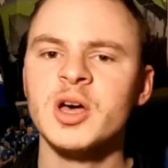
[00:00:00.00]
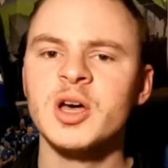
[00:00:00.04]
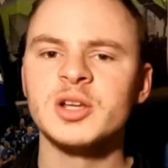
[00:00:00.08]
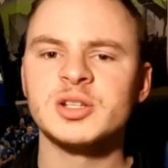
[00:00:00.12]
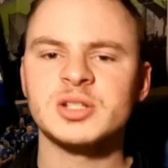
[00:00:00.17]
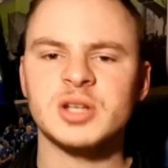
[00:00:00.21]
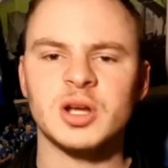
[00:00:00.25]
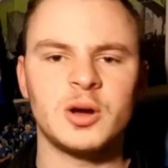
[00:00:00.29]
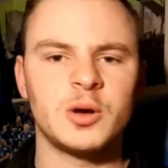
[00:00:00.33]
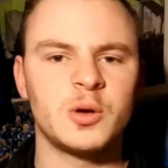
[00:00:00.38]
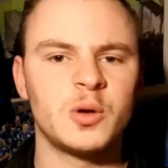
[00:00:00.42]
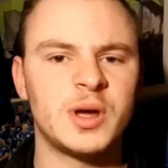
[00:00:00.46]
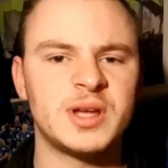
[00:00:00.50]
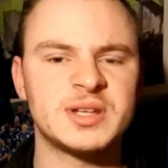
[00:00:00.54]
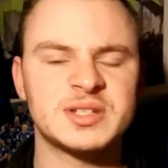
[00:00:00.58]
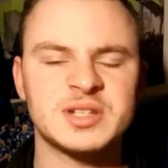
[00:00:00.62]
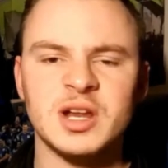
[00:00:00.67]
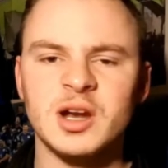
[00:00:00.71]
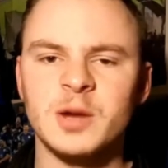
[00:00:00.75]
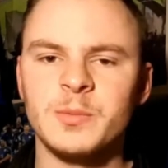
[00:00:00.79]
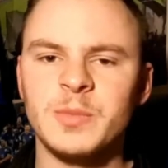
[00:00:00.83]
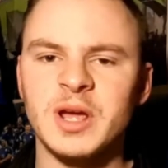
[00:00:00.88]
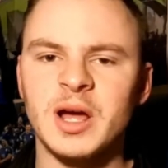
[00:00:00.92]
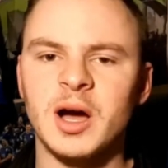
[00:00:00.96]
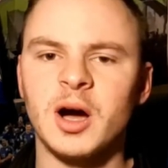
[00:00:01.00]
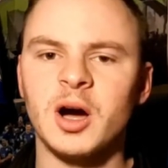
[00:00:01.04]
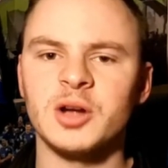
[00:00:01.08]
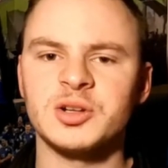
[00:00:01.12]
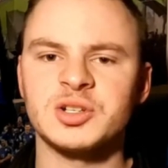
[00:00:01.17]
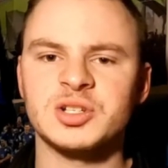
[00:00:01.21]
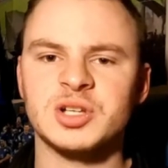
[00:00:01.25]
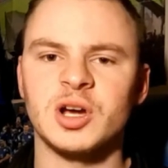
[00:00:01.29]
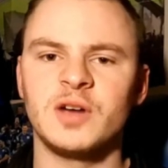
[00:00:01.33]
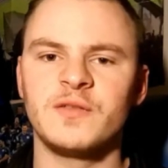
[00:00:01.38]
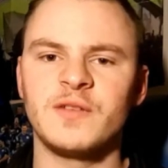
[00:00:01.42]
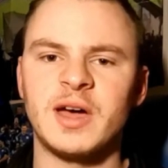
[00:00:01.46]
So it's going to be hard
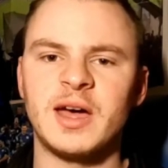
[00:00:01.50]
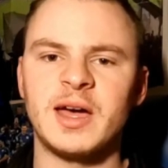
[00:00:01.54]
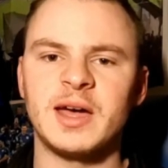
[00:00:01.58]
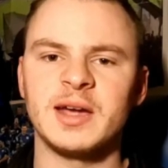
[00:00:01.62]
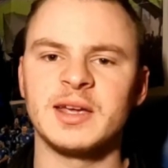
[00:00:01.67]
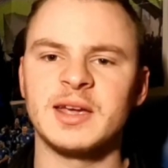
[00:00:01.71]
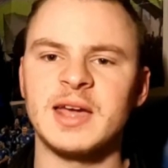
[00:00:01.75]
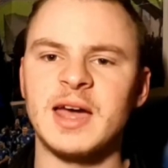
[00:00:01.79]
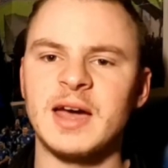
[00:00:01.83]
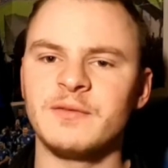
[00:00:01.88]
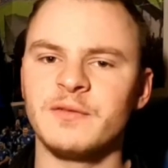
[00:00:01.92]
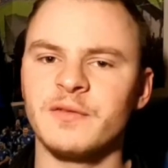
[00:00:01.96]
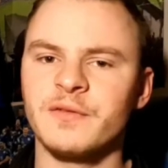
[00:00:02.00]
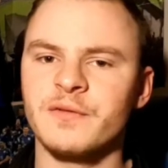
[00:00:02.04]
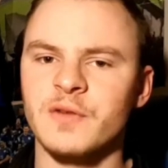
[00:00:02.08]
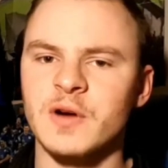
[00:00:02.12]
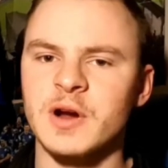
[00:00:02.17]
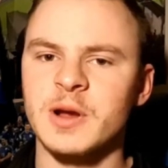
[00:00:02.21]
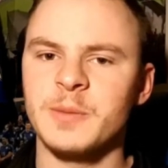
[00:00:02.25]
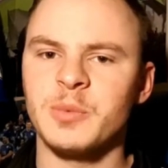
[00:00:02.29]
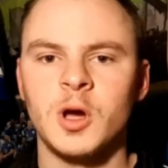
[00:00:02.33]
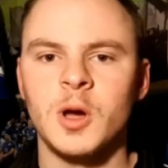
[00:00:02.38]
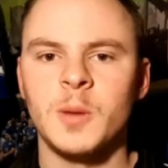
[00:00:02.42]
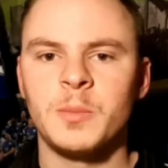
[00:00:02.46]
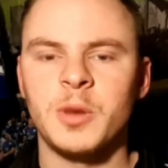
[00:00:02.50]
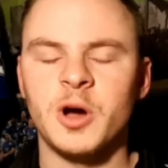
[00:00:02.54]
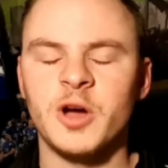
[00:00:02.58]
to go there and get the 3 points.